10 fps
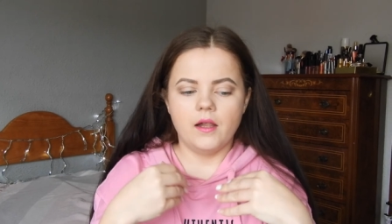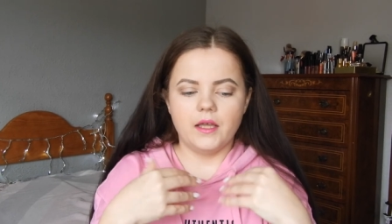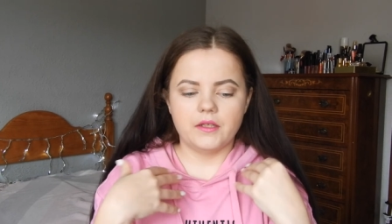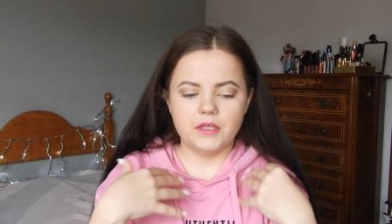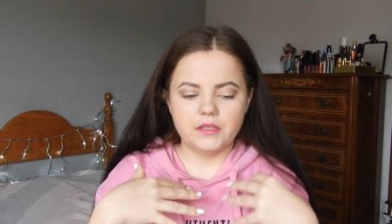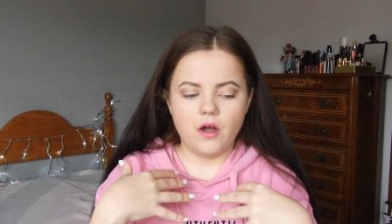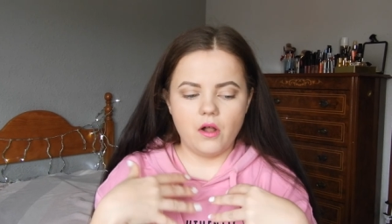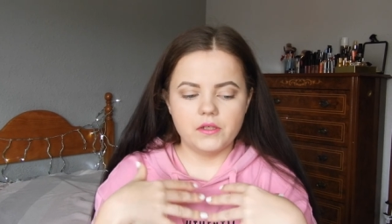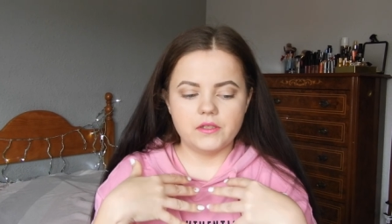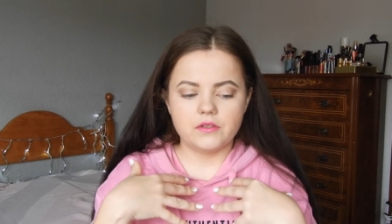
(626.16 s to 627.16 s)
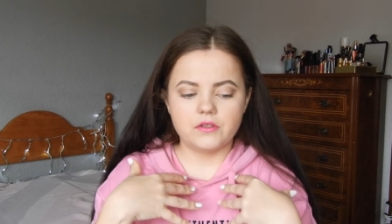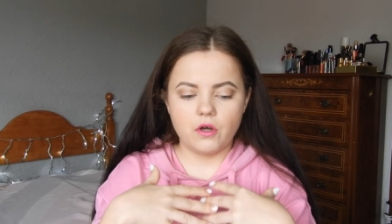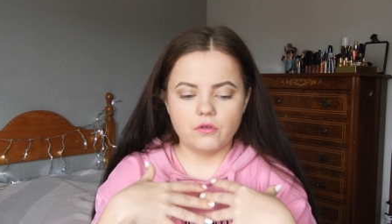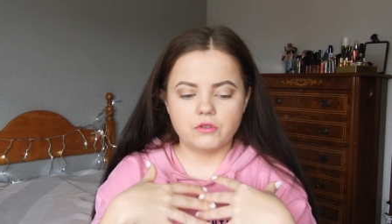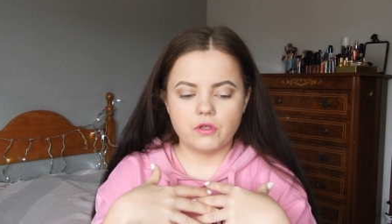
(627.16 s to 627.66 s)
Like that all is
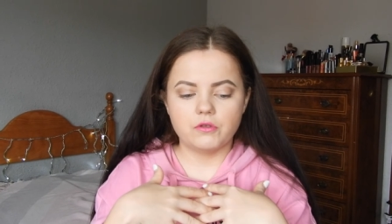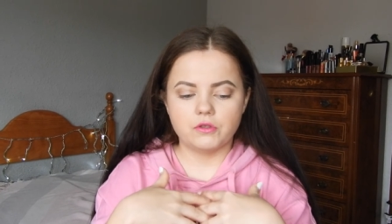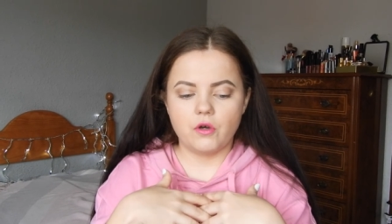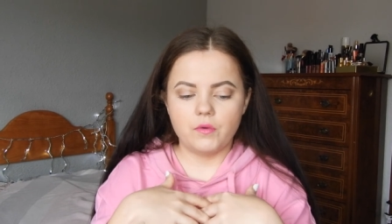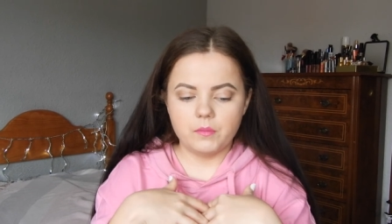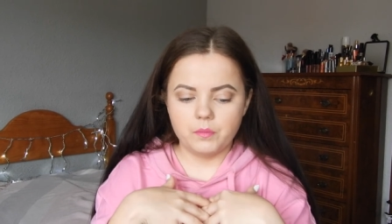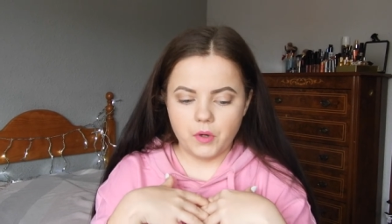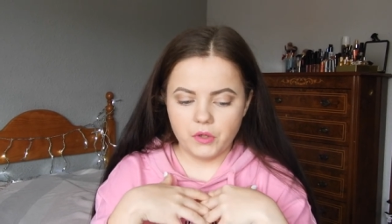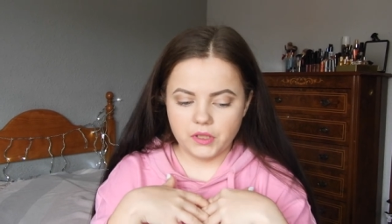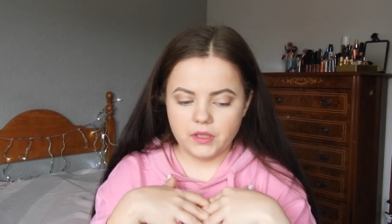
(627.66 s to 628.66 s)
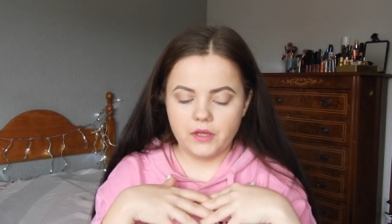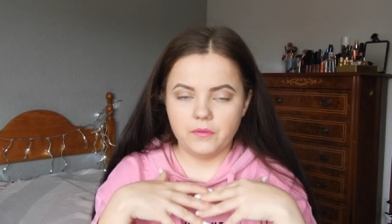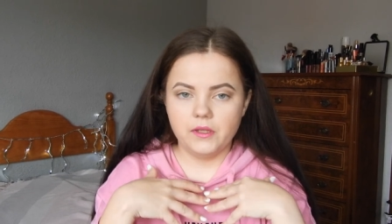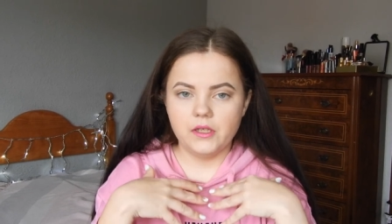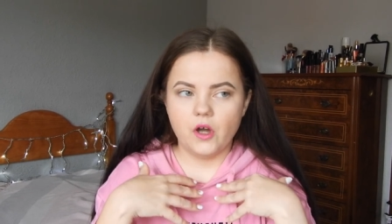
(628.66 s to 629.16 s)
so so so important. I
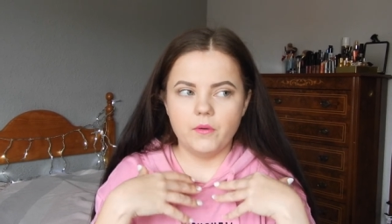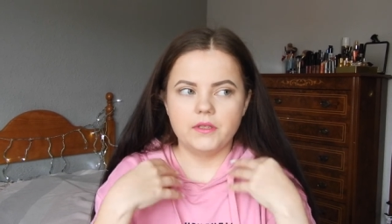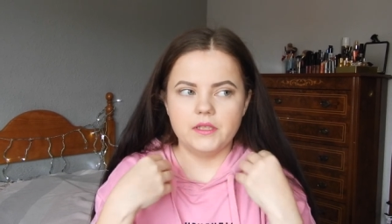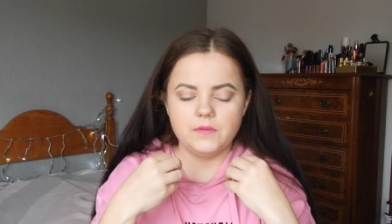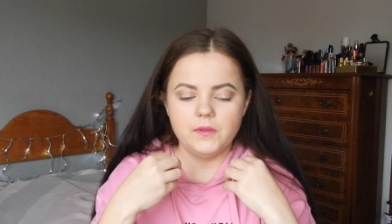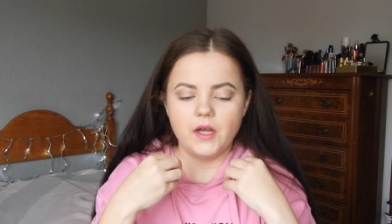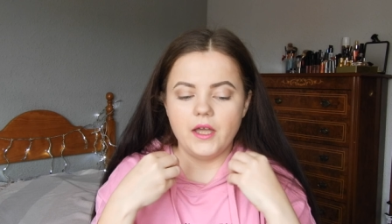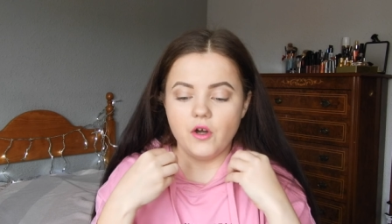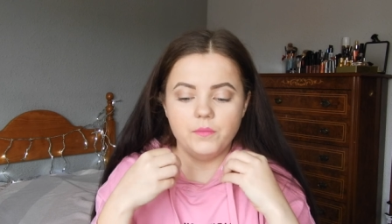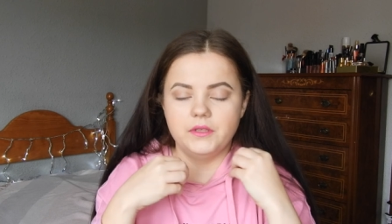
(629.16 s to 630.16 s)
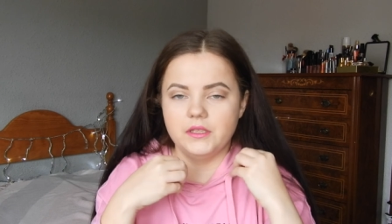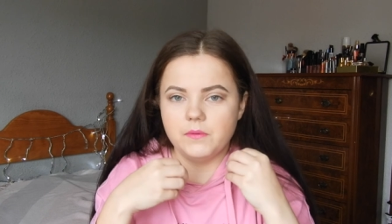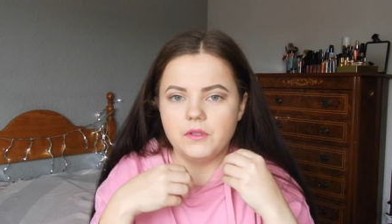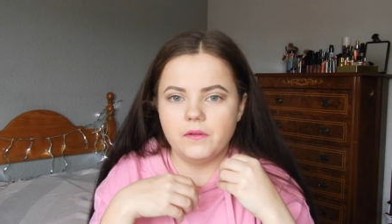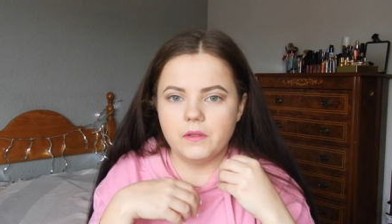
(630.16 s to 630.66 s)
really hope this video. I hope this
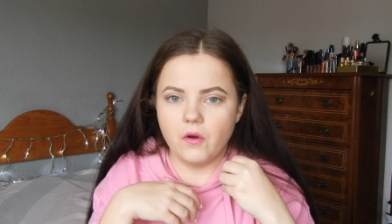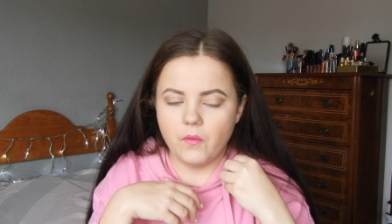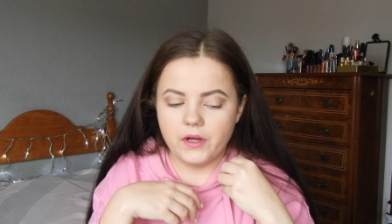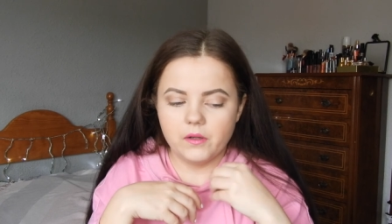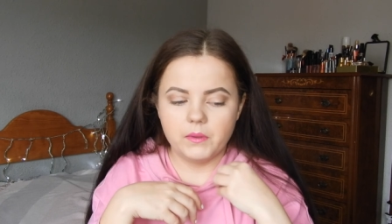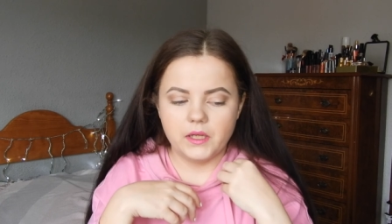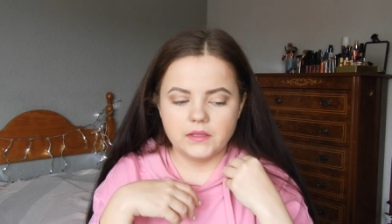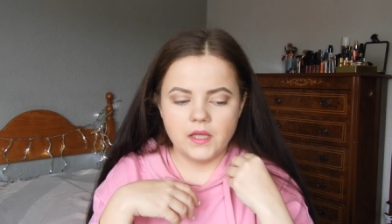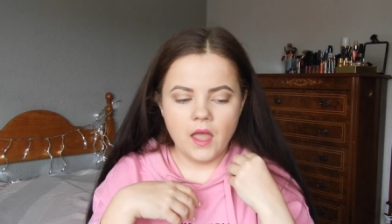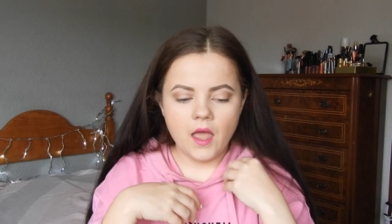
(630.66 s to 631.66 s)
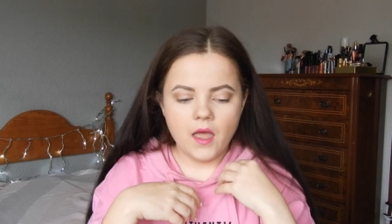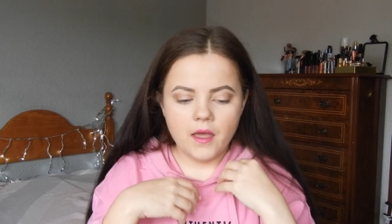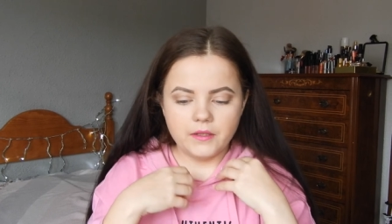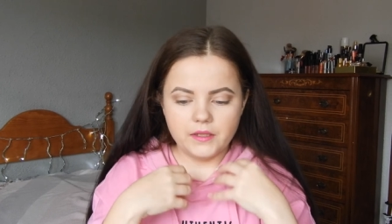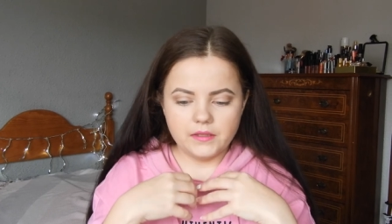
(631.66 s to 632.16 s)
video will go viral because
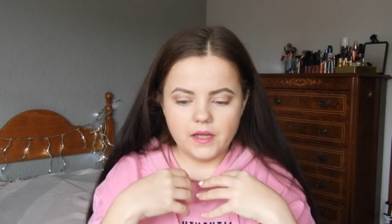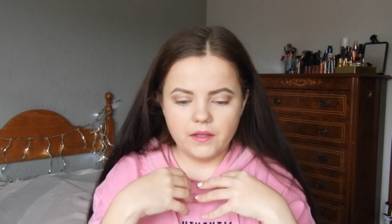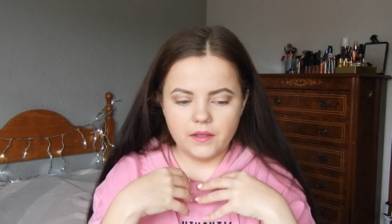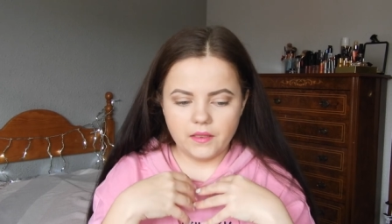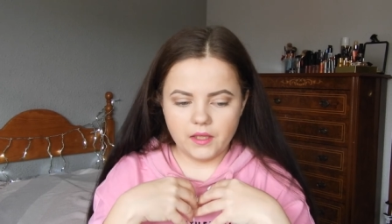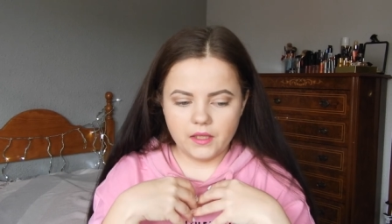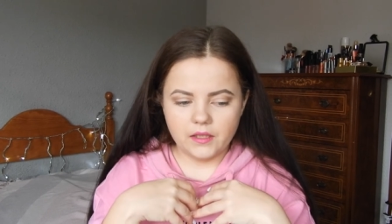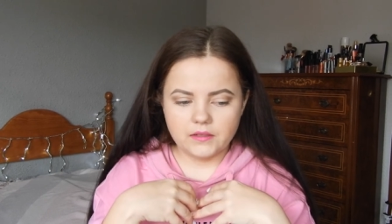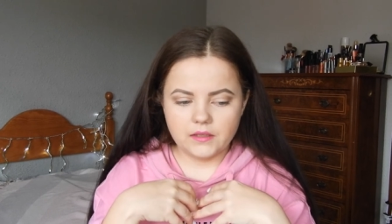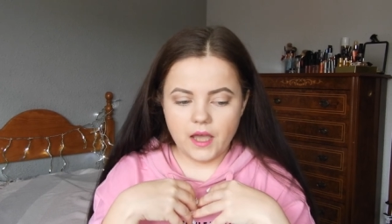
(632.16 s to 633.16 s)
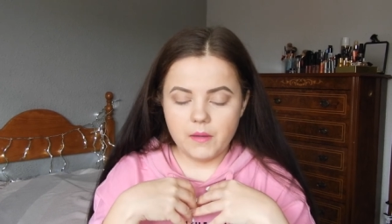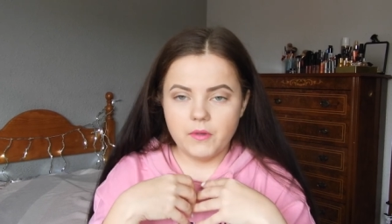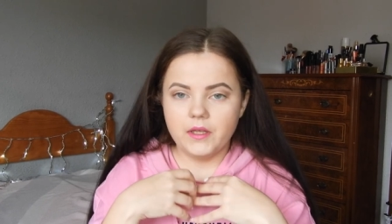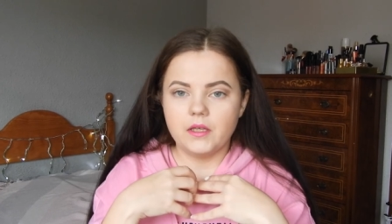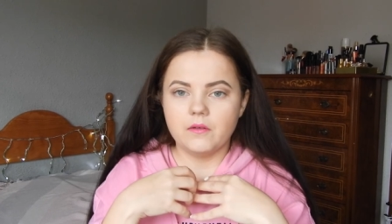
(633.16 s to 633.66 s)
these are the things I'm
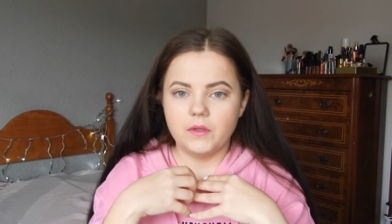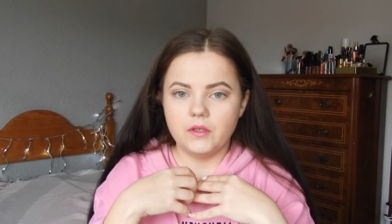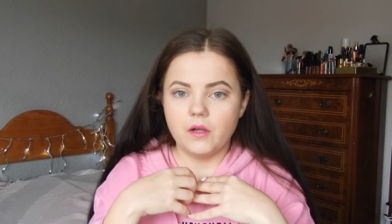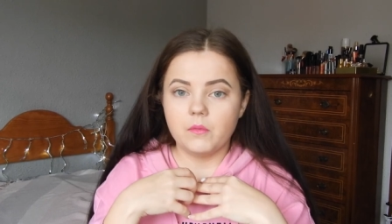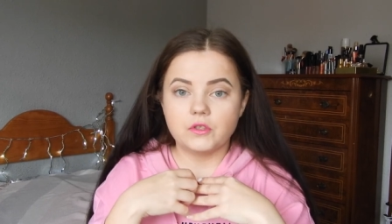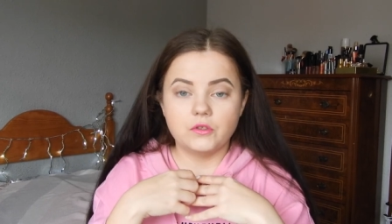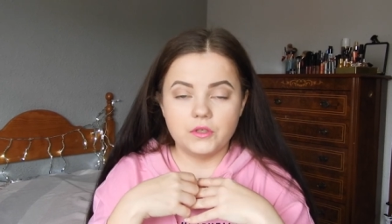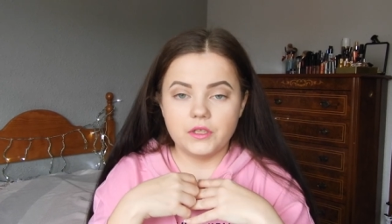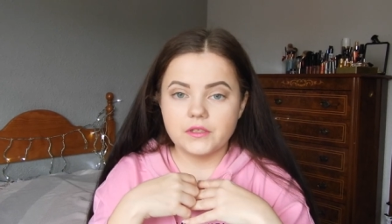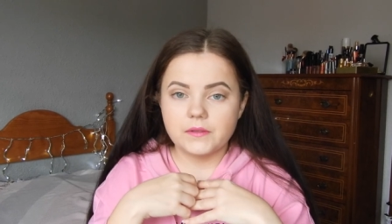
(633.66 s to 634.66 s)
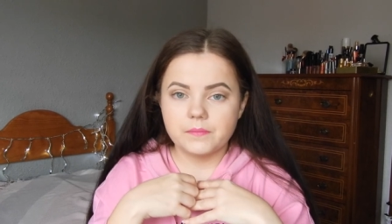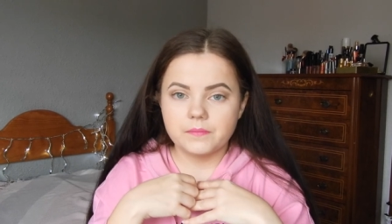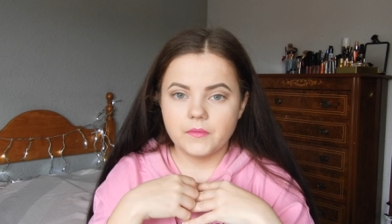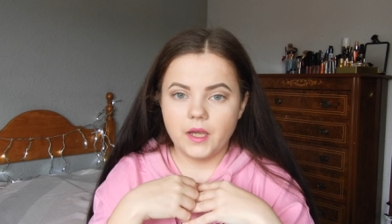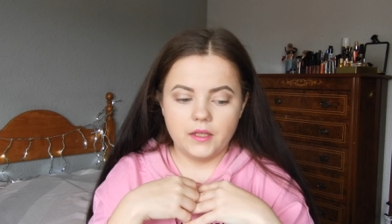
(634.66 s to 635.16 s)
making video almost two years
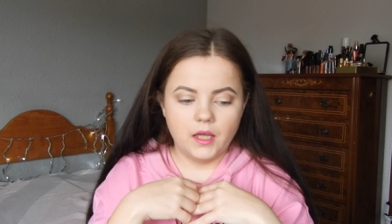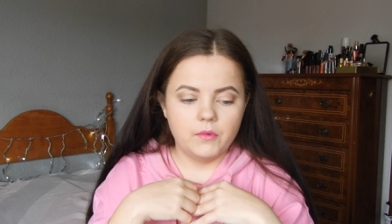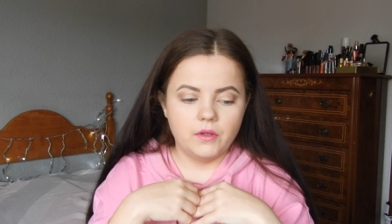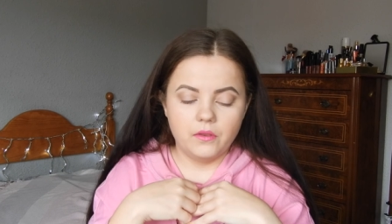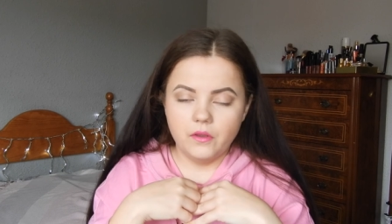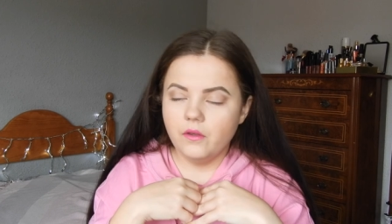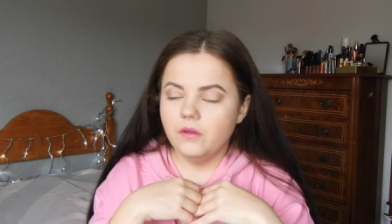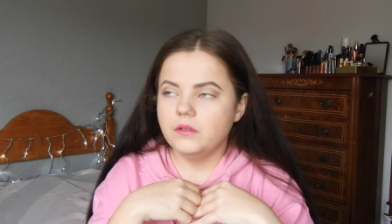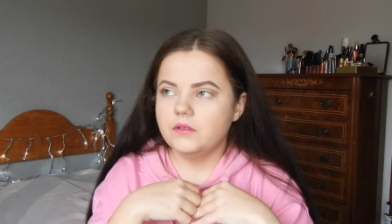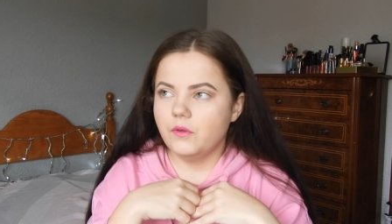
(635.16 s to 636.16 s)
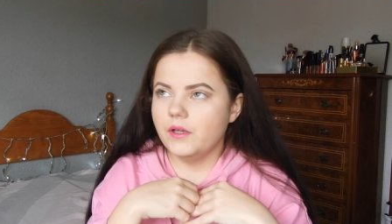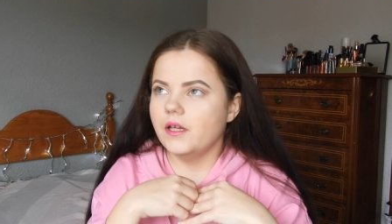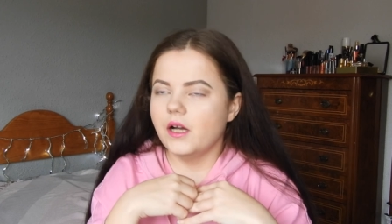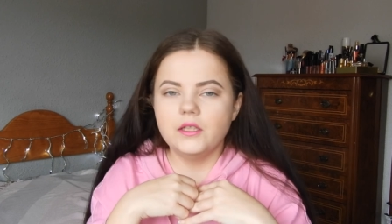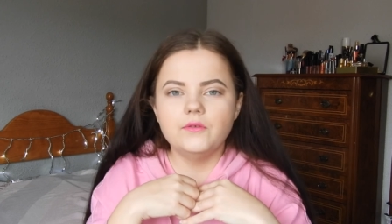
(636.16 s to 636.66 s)
and I'm on
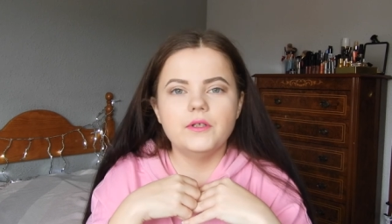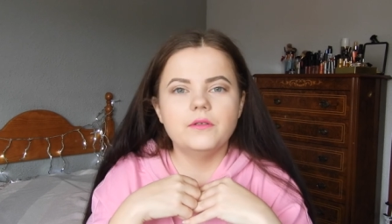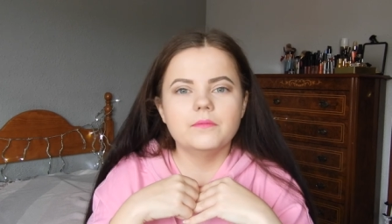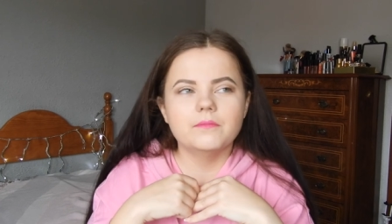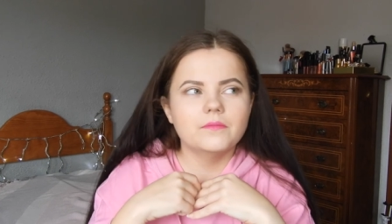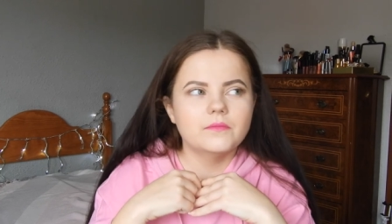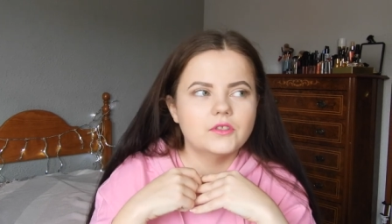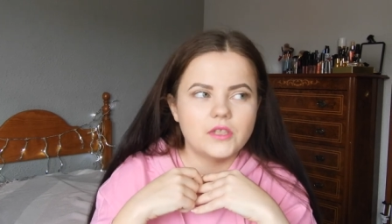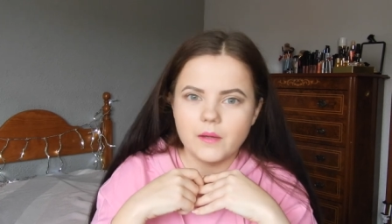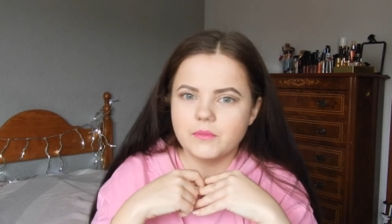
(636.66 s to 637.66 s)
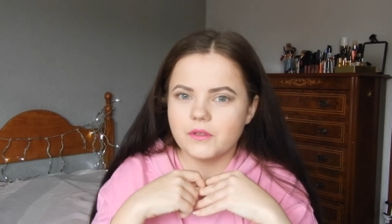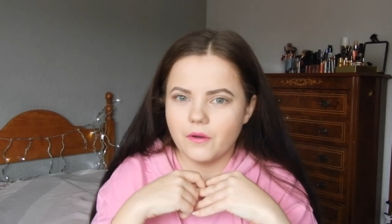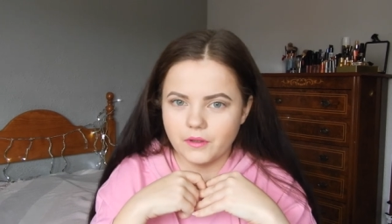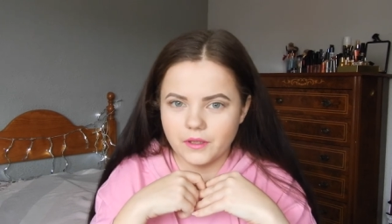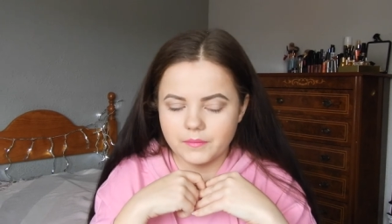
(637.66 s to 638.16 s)
300 subs
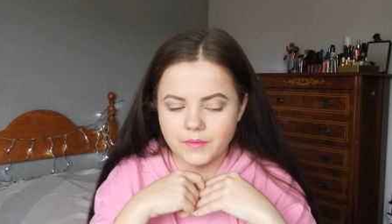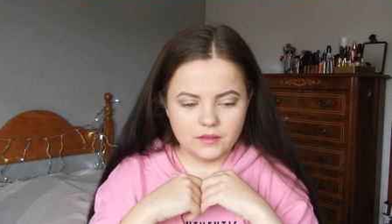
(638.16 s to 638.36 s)
only.